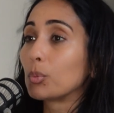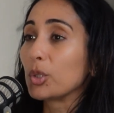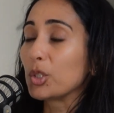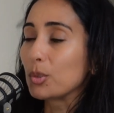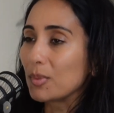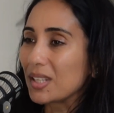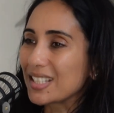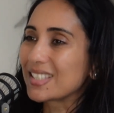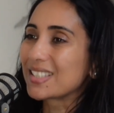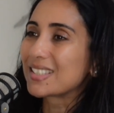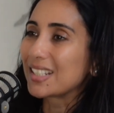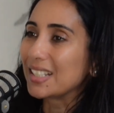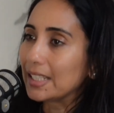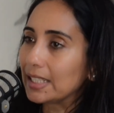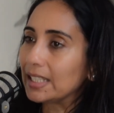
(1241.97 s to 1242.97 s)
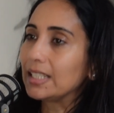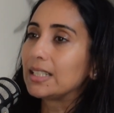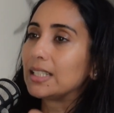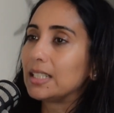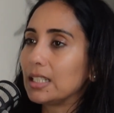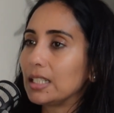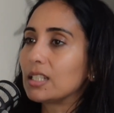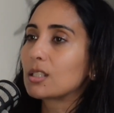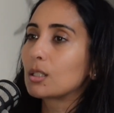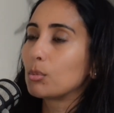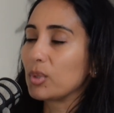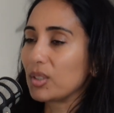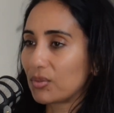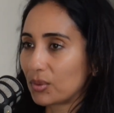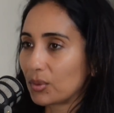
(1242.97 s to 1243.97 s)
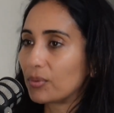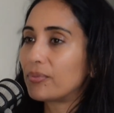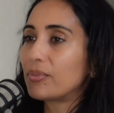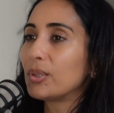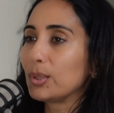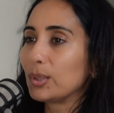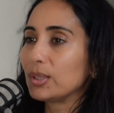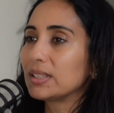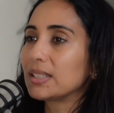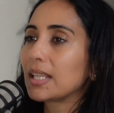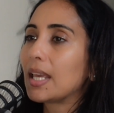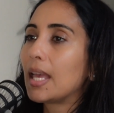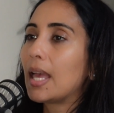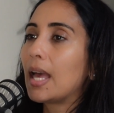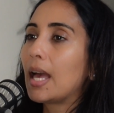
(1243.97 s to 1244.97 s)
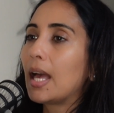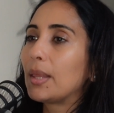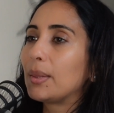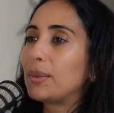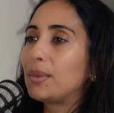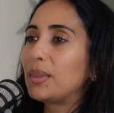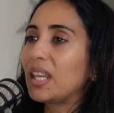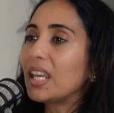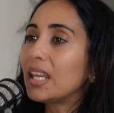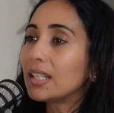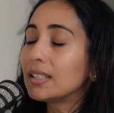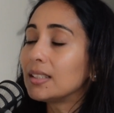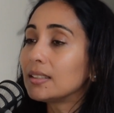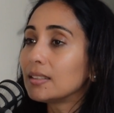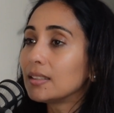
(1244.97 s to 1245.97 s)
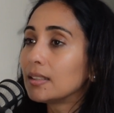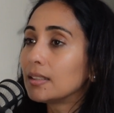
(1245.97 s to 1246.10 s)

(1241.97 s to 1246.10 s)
which means it's a need that needs to be fulfilled, then